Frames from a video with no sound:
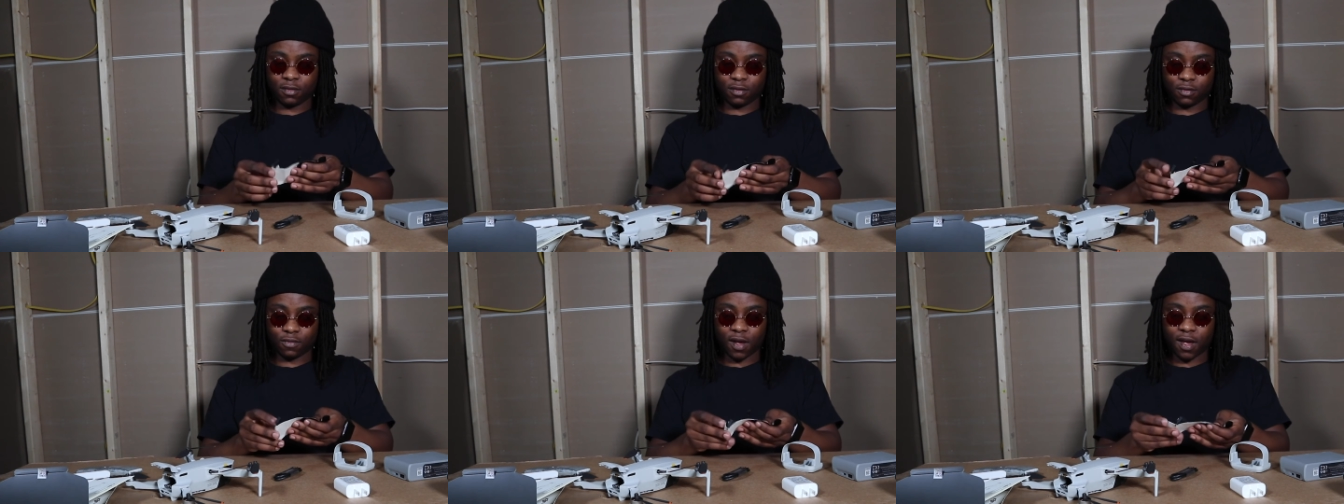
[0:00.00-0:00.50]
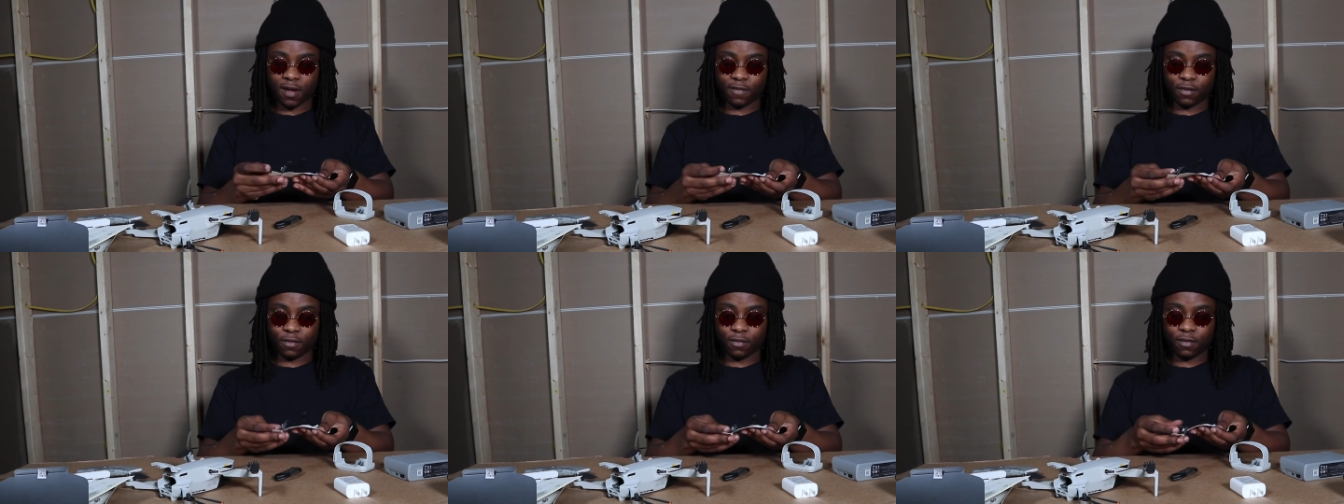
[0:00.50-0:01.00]
Do I have
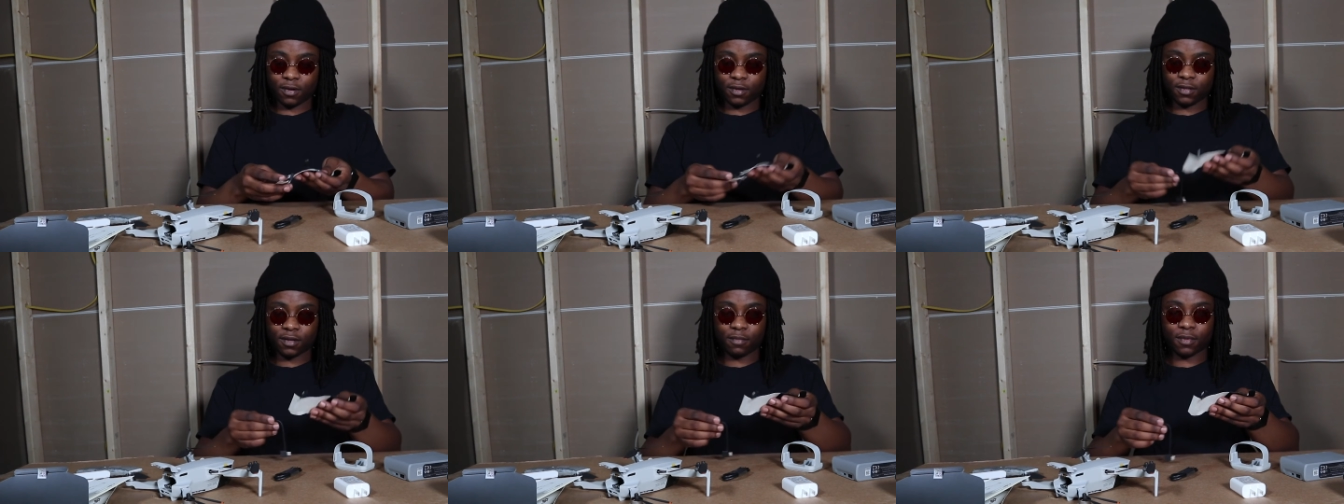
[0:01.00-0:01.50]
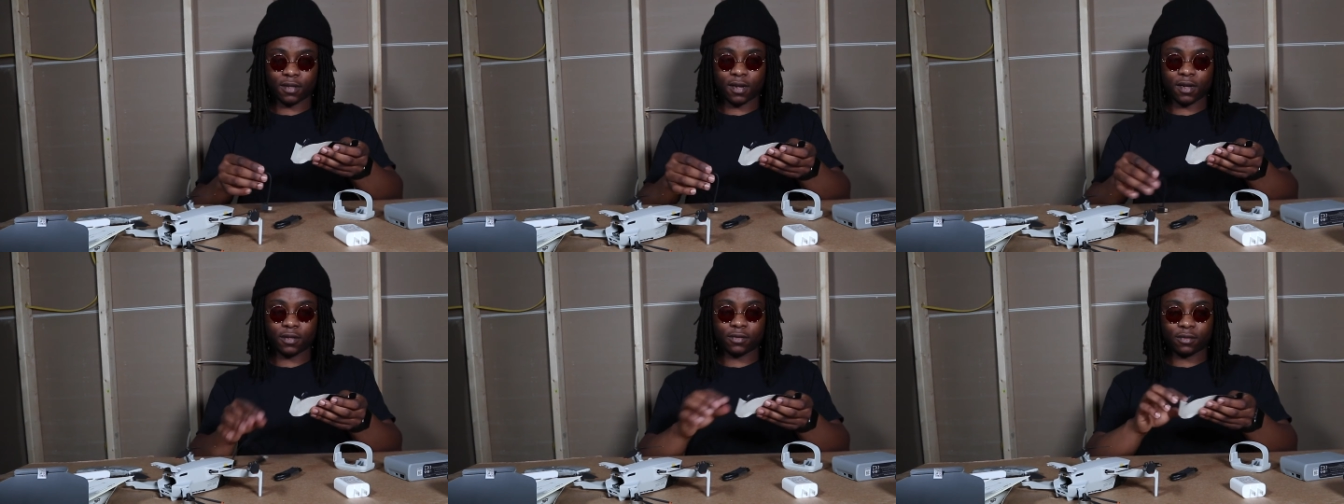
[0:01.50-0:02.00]
to order something
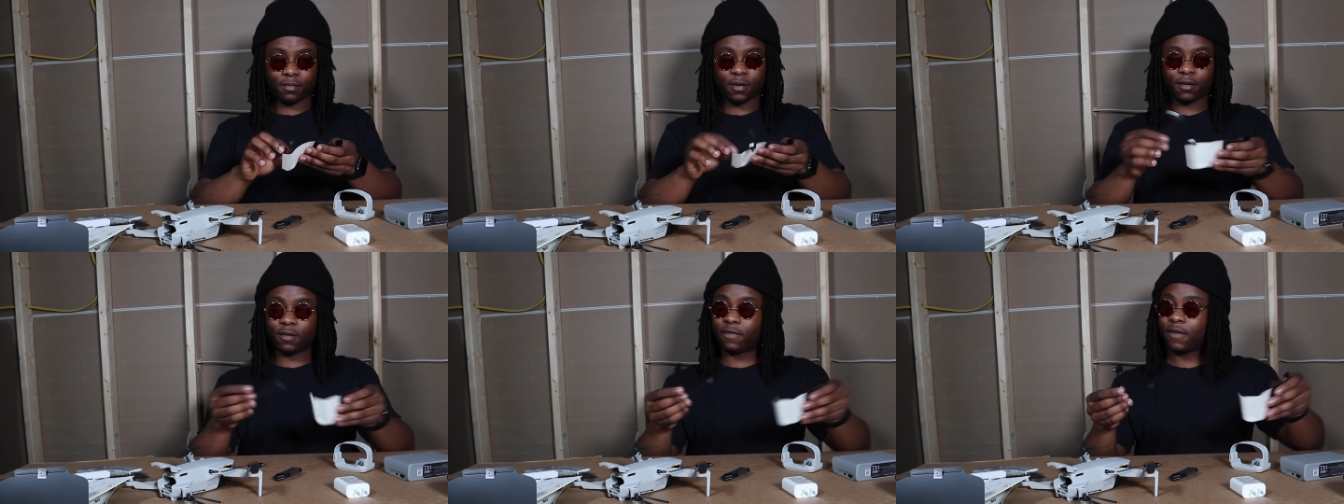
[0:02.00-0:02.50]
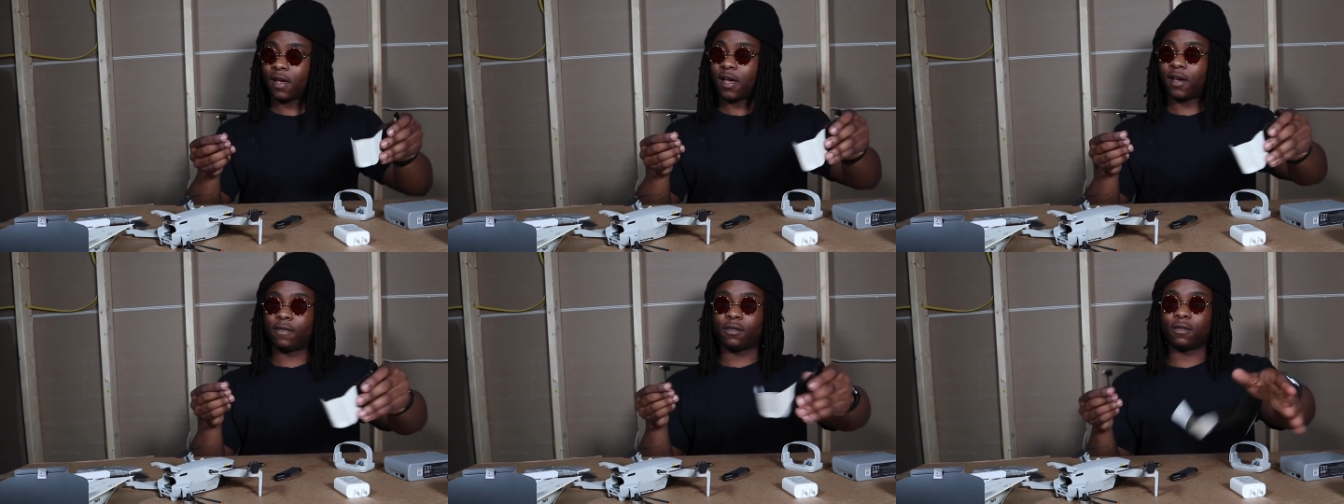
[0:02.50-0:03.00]
extra, bro? If I
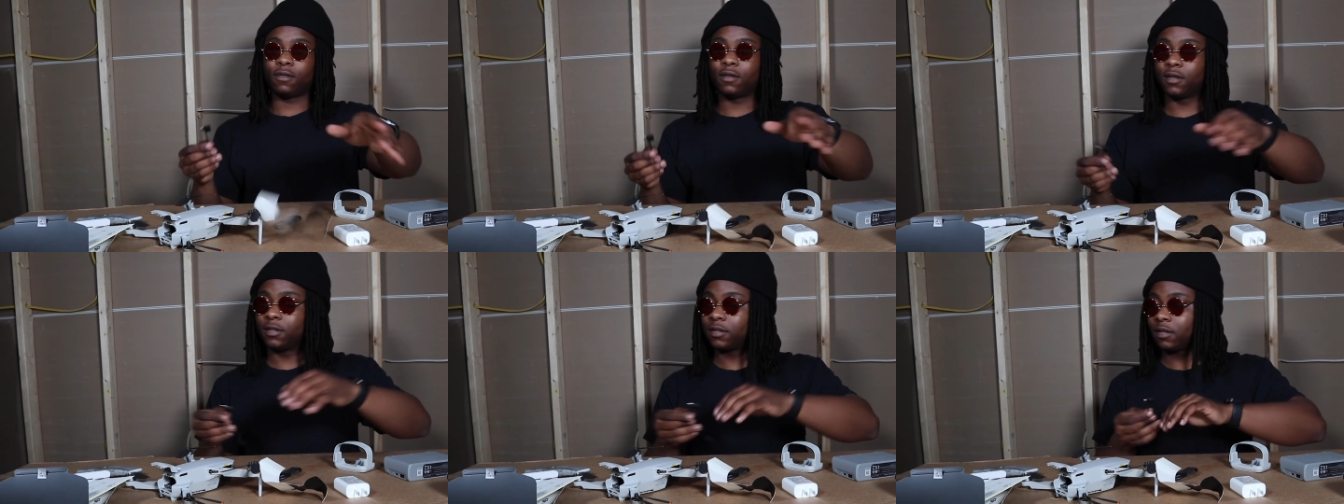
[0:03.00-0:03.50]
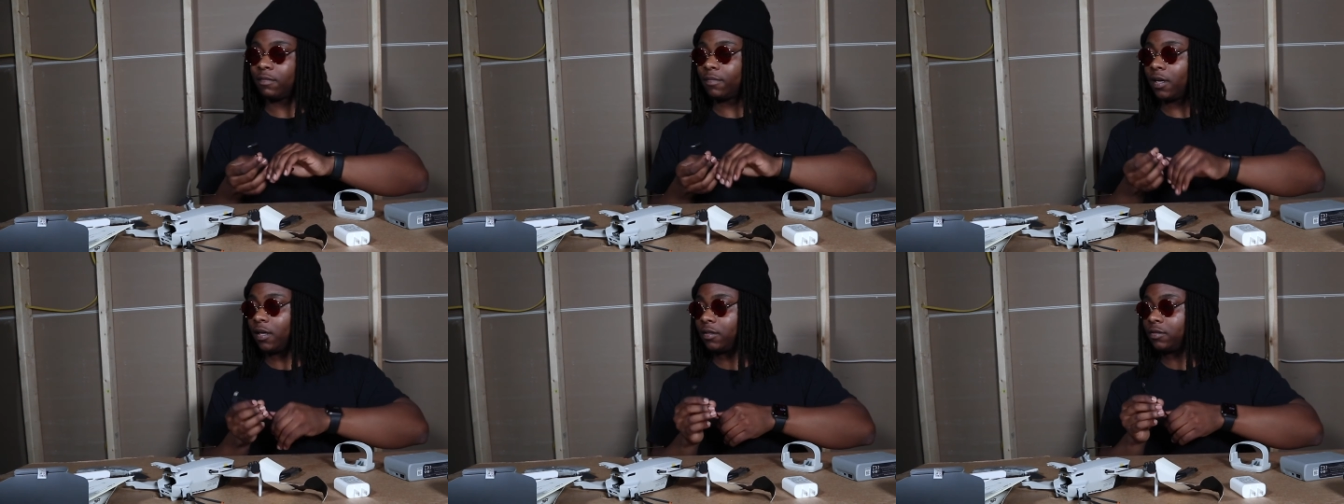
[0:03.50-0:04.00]
have to order something
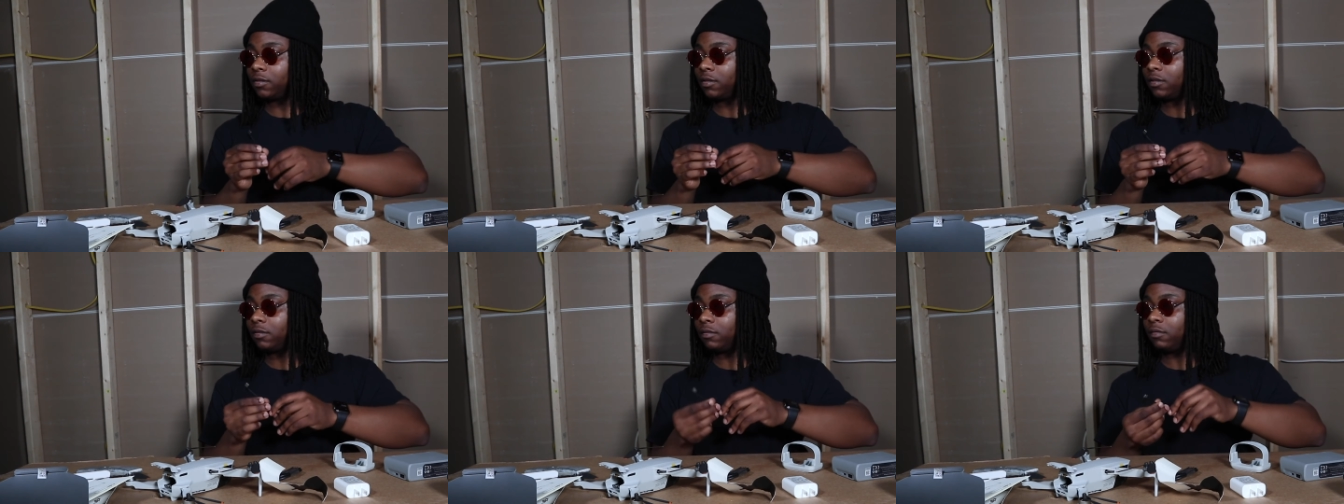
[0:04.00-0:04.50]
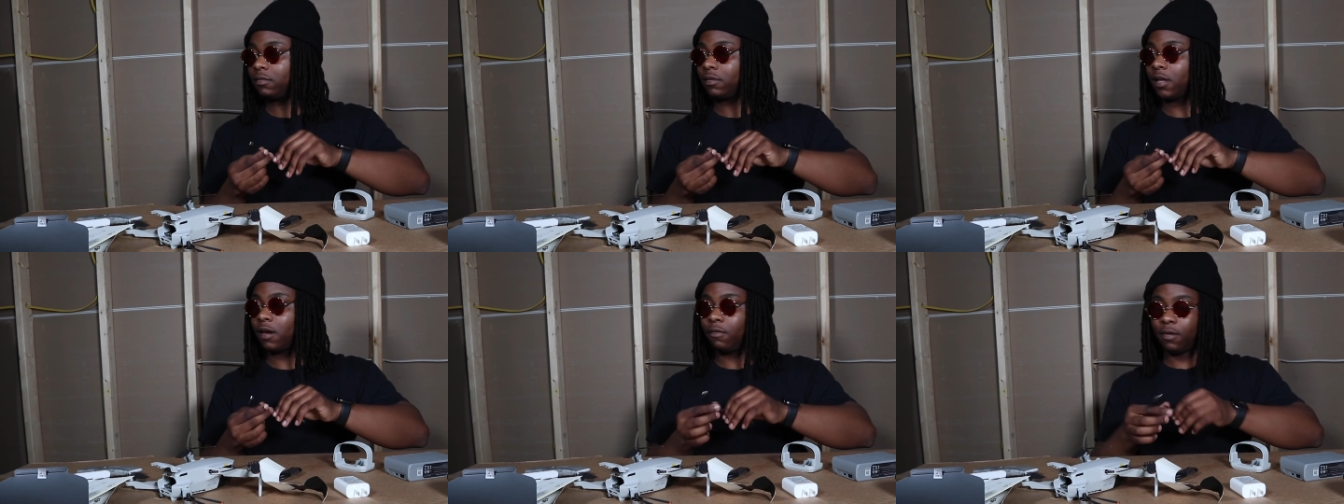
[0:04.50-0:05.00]
extra, dude,
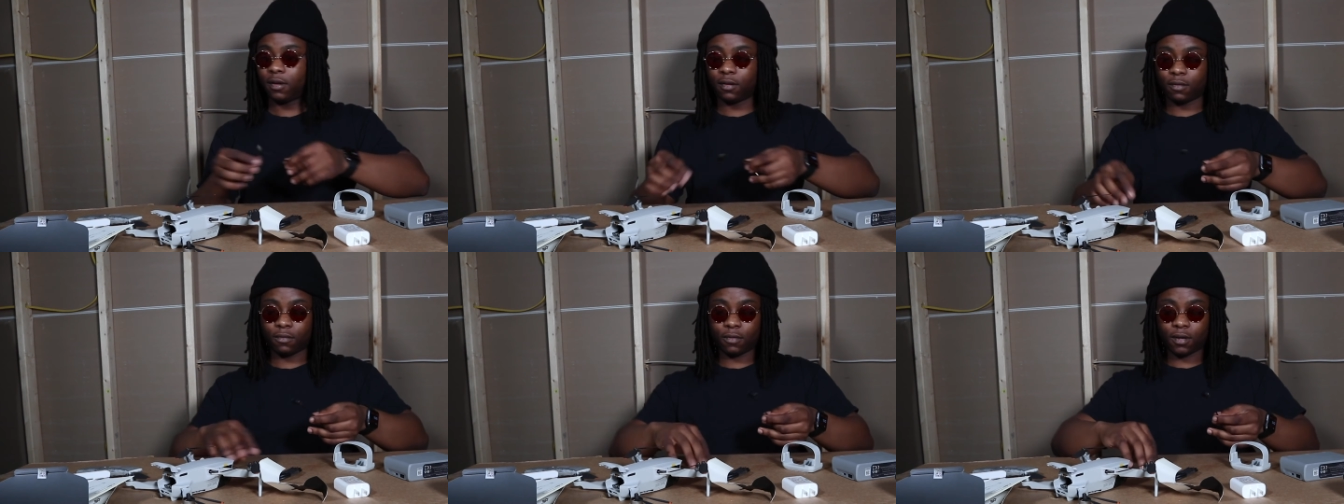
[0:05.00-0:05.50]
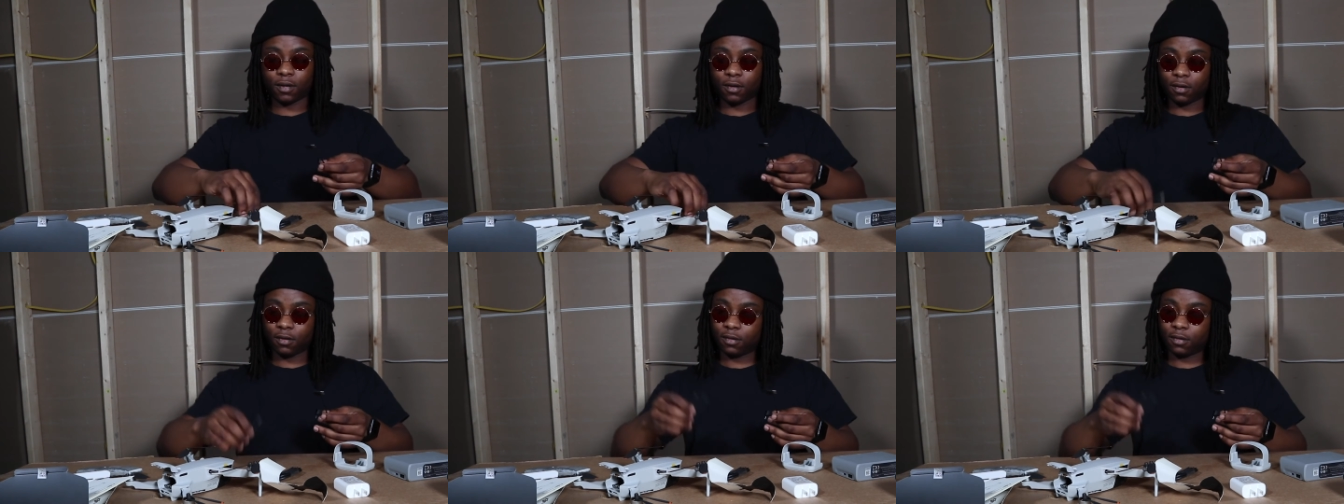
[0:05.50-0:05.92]
like what in the world?